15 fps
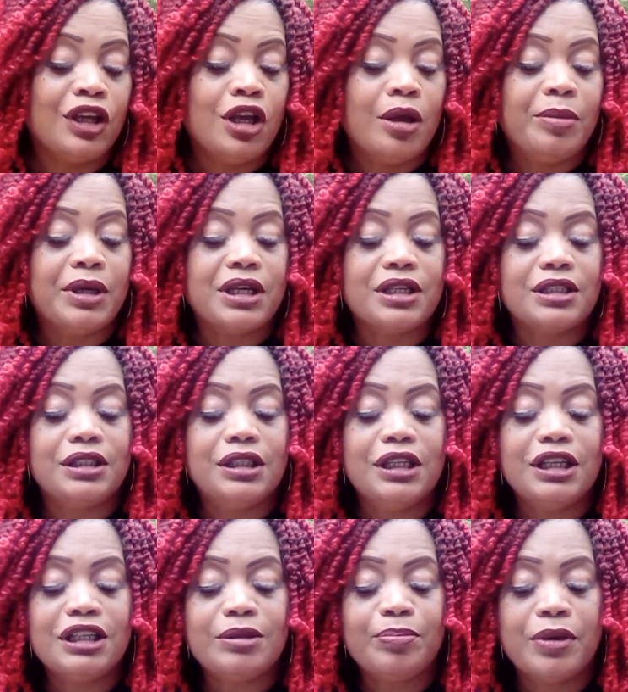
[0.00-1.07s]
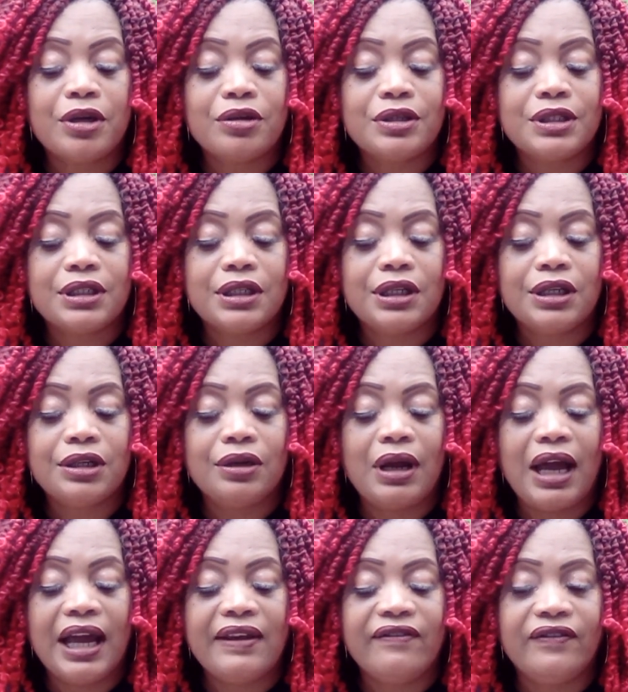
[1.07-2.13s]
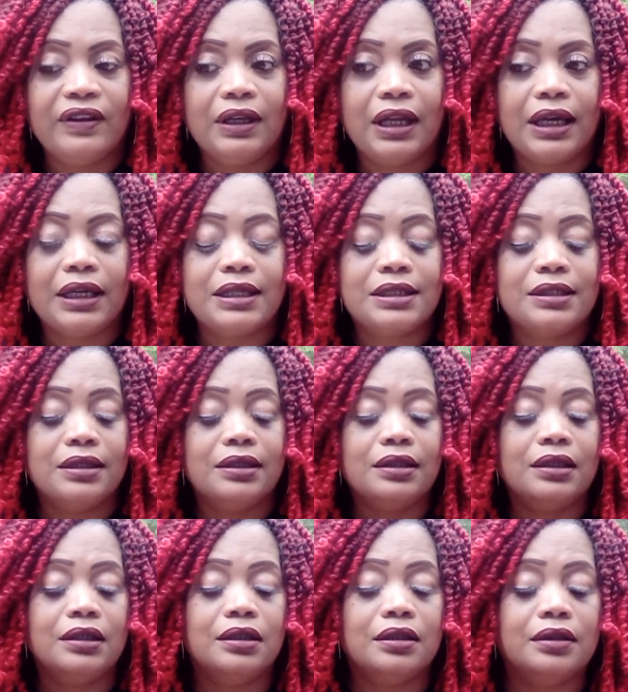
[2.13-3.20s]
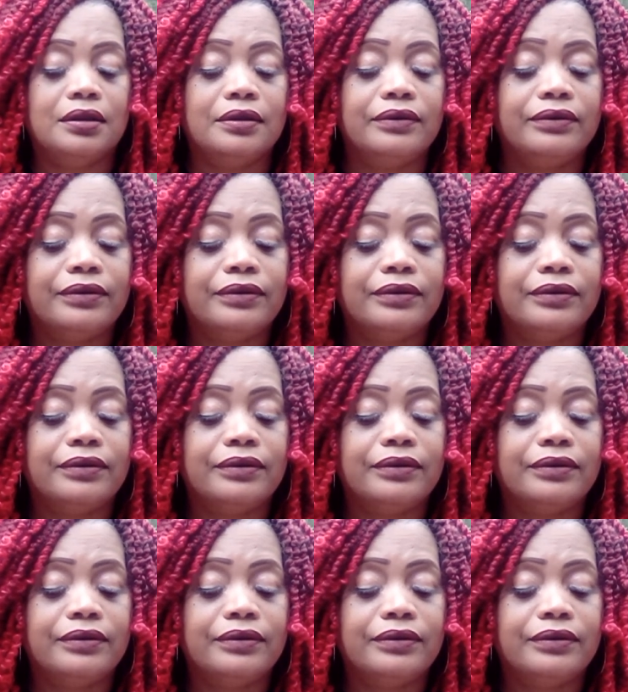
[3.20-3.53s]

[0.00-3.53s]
because this person here, I feel like is in love